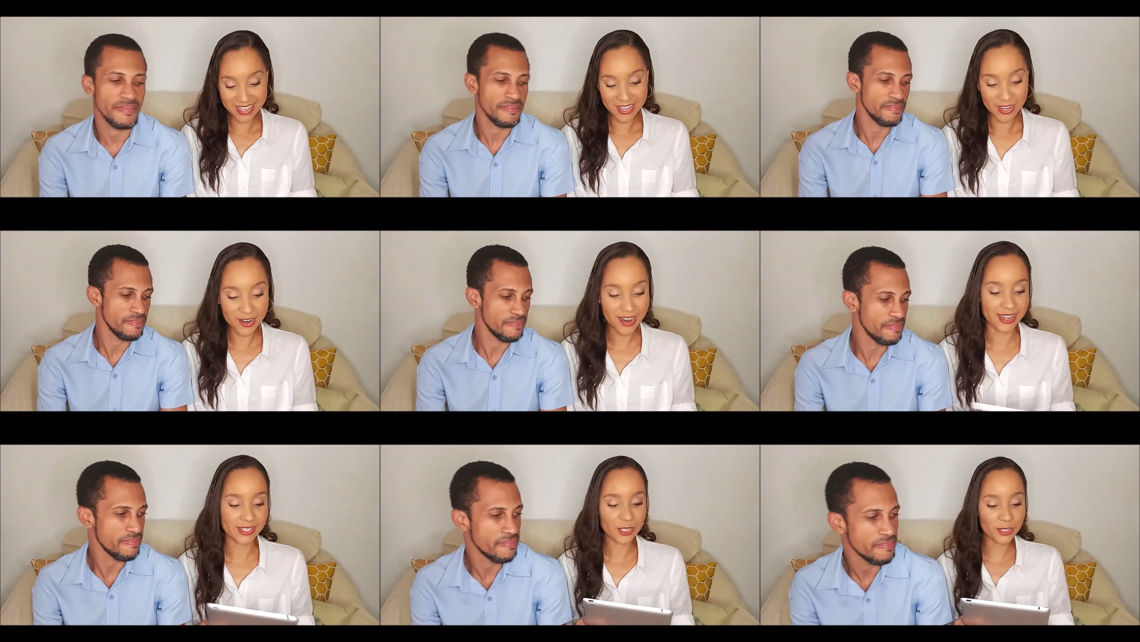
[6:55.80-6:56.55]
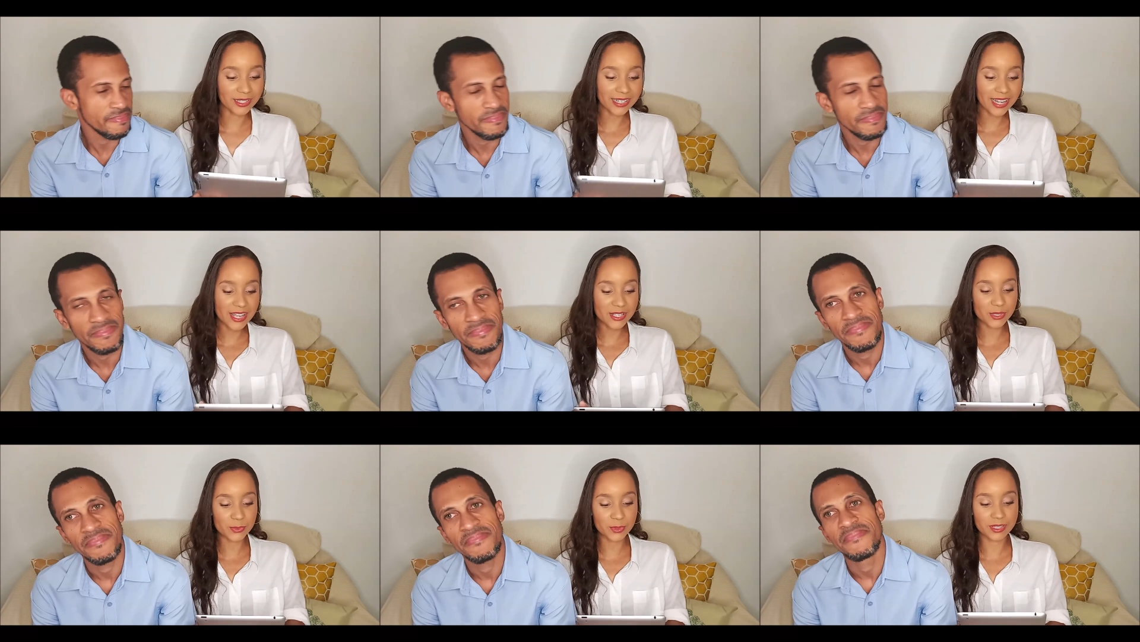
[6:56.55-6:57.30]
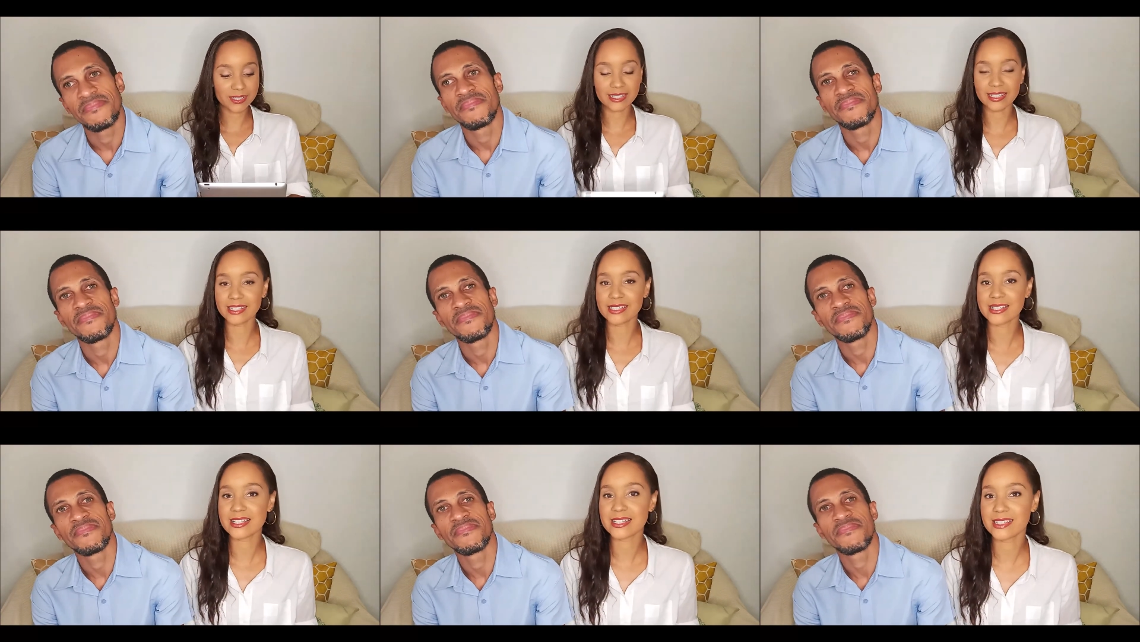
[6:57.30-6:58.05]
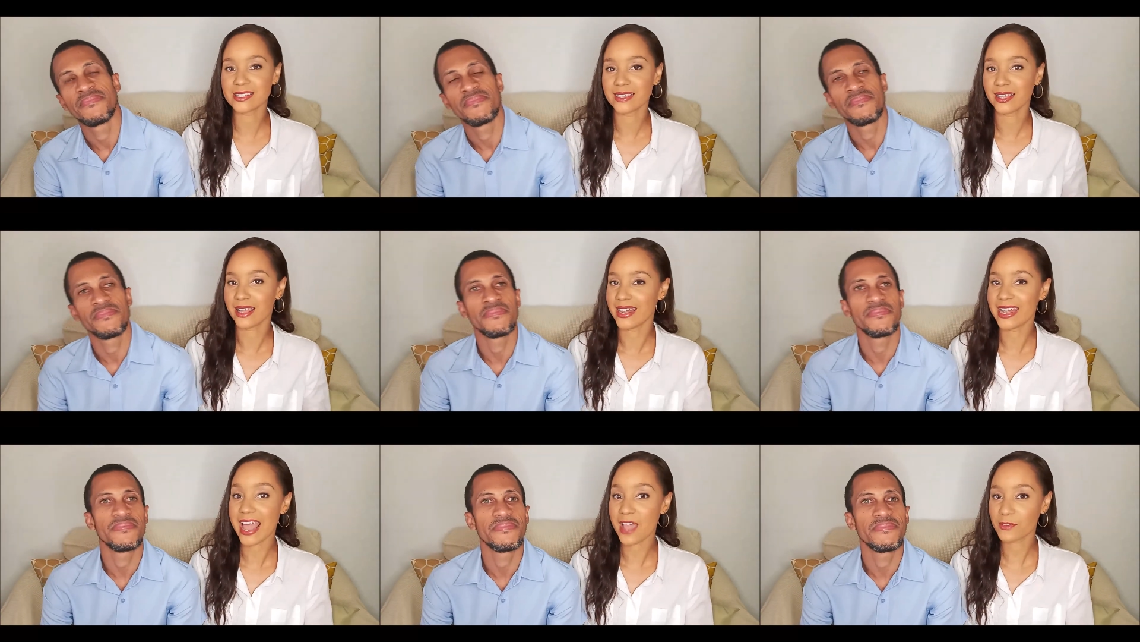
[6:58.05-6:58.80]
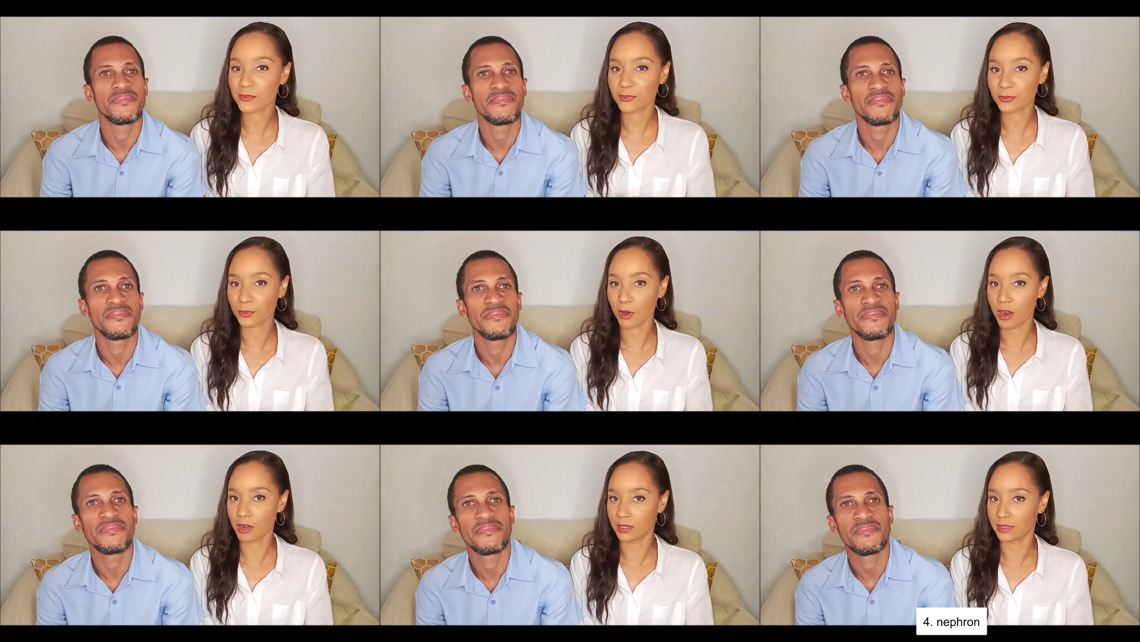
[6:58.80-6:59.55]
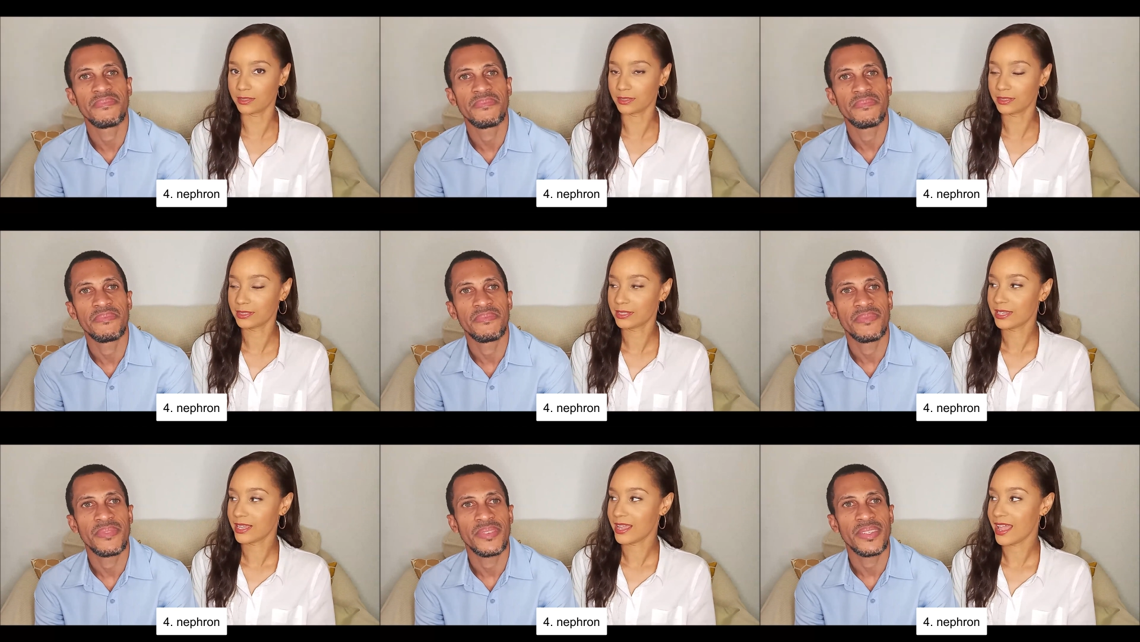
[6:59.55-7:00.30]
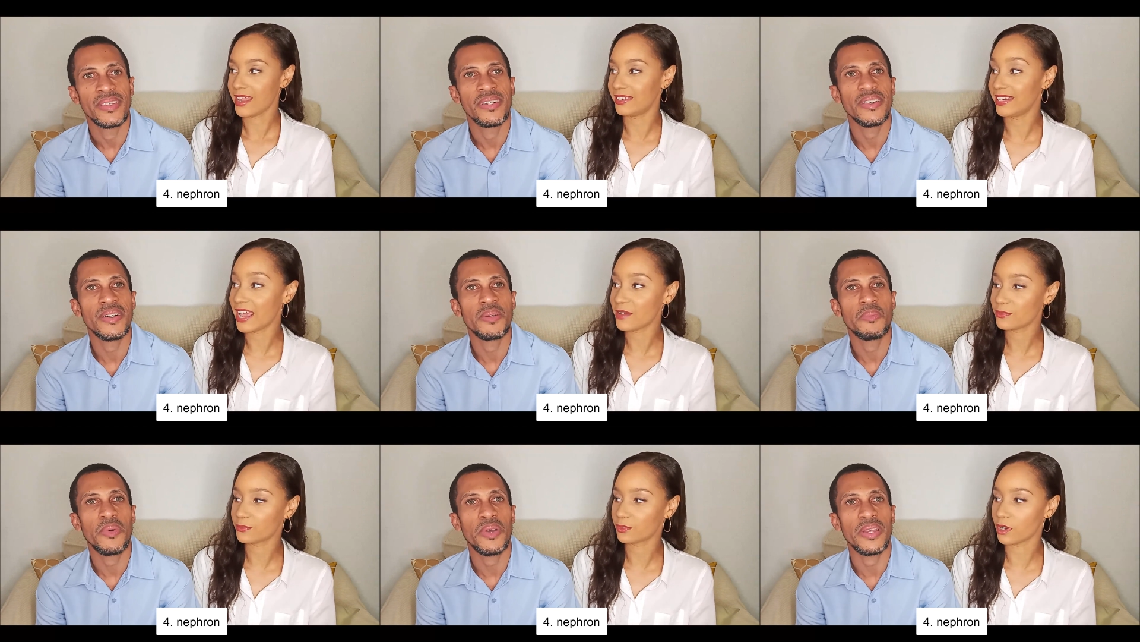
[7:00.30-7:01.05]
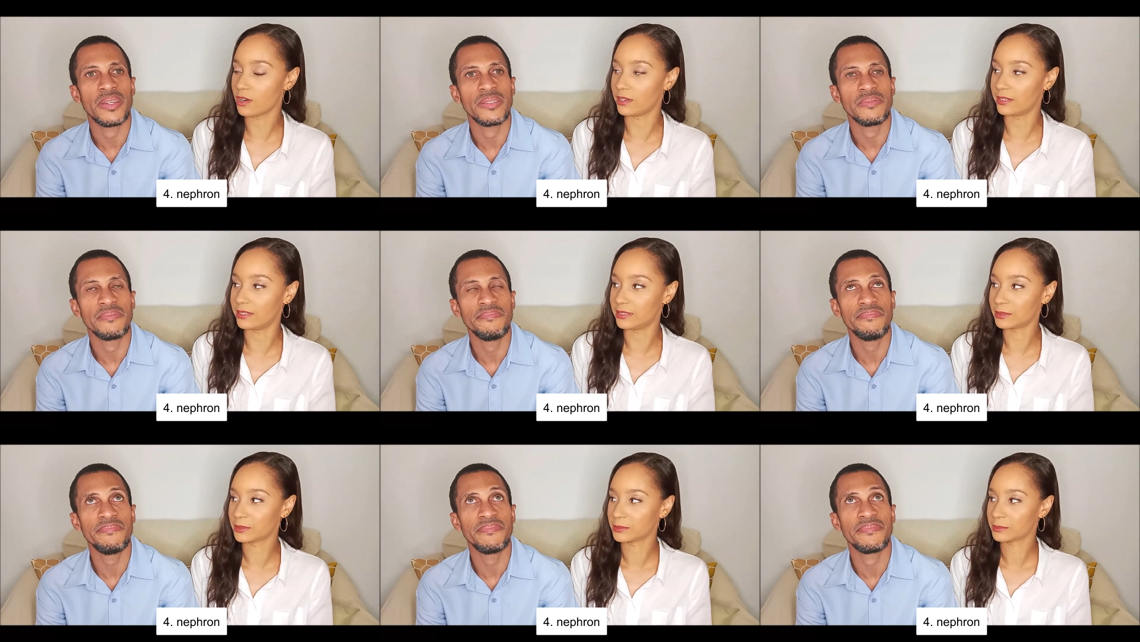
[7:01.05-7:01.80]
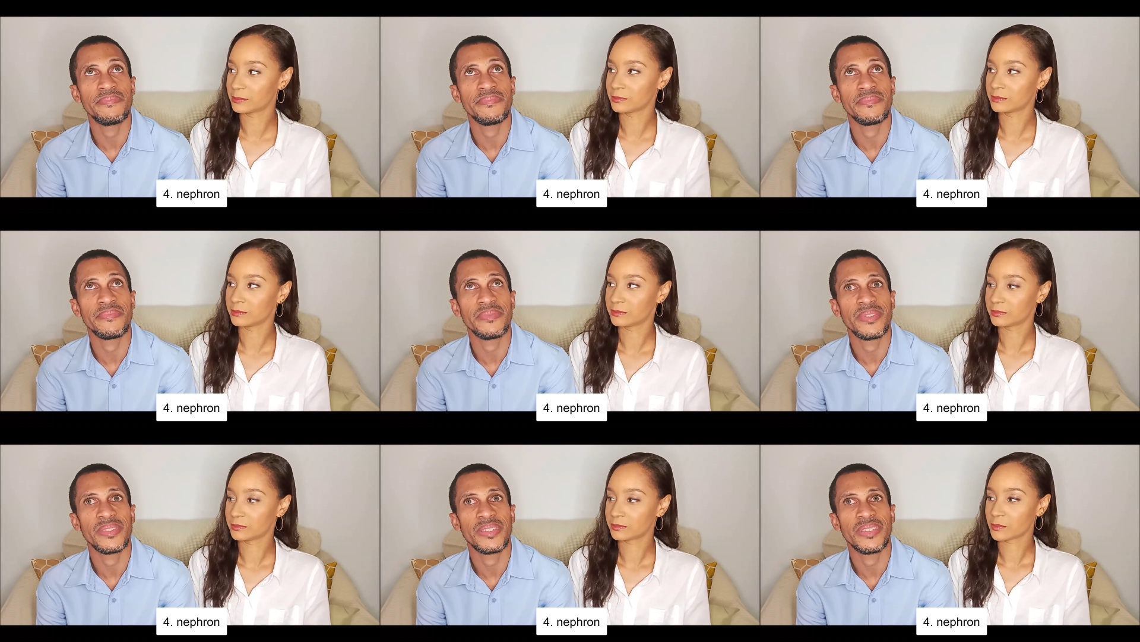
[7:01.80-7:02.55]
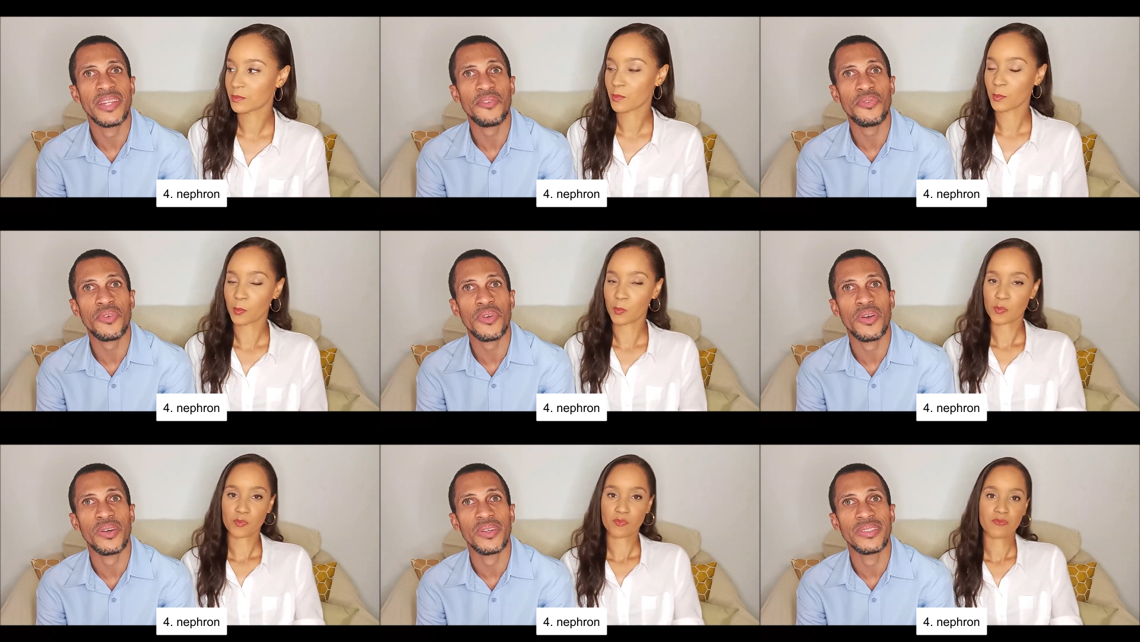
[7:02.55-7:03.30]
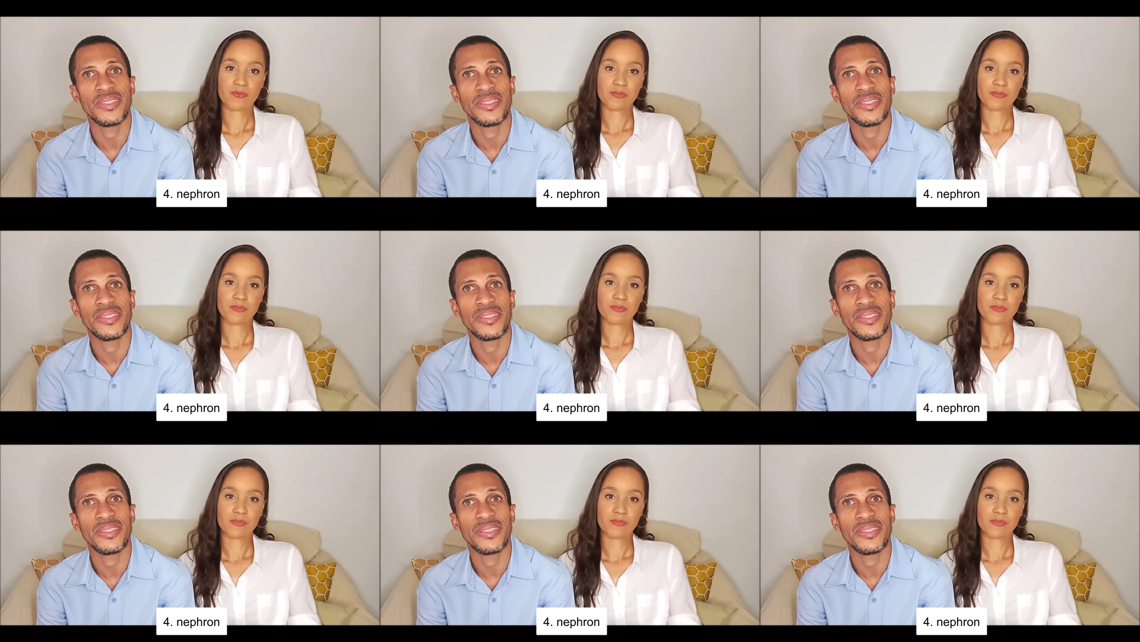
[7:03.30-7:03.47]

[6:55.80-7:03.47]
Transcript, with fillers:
Speaker 1: right, so your next word is nephron. Oh, nephron.
Speaker 2: Hmm, nephron.